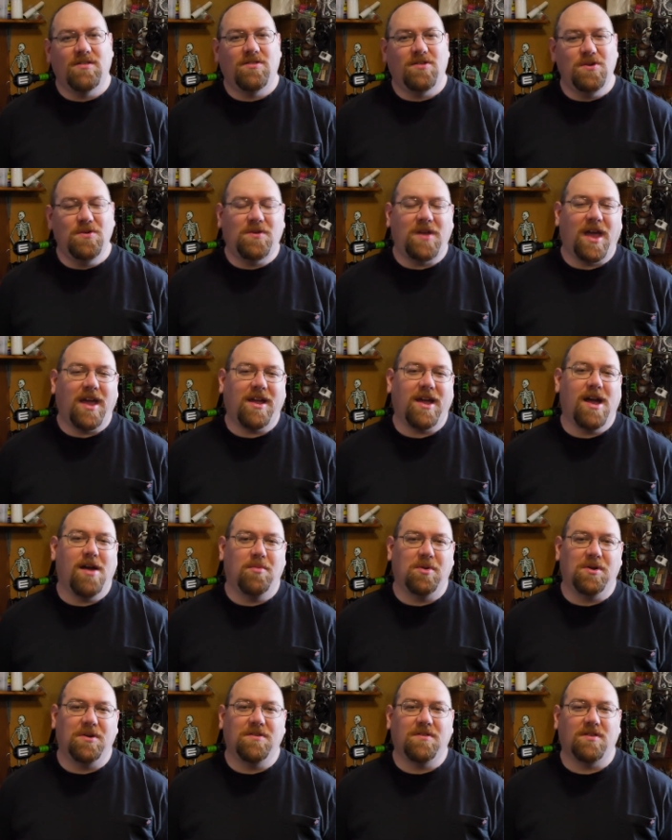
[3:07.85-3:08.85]
two
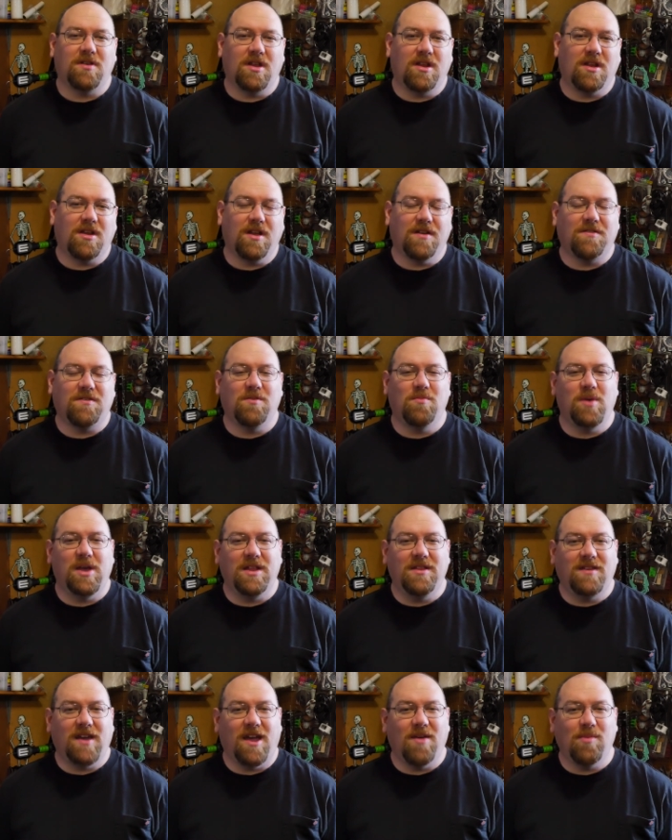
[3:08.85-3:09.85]
tachometers, and a
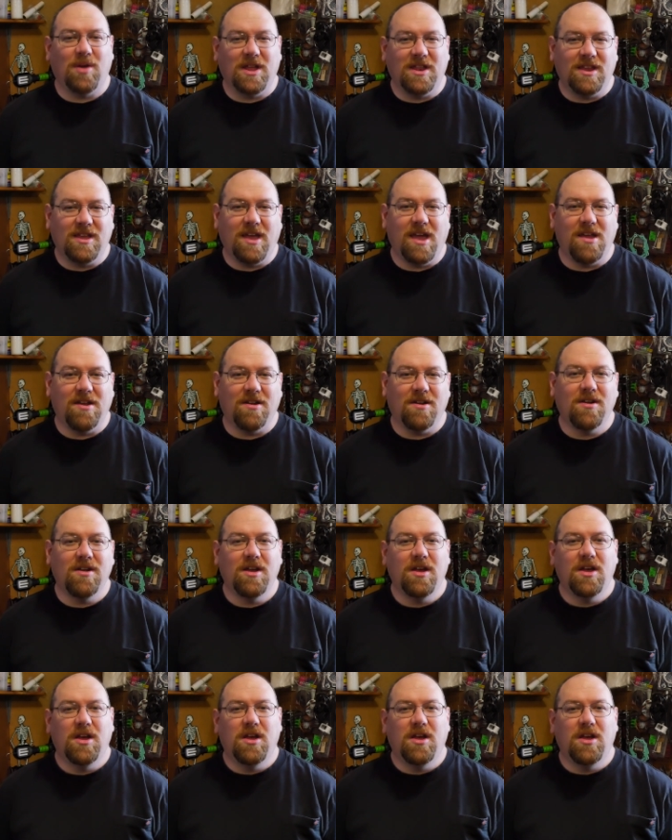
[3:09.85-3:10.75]
custom-made timing indicator,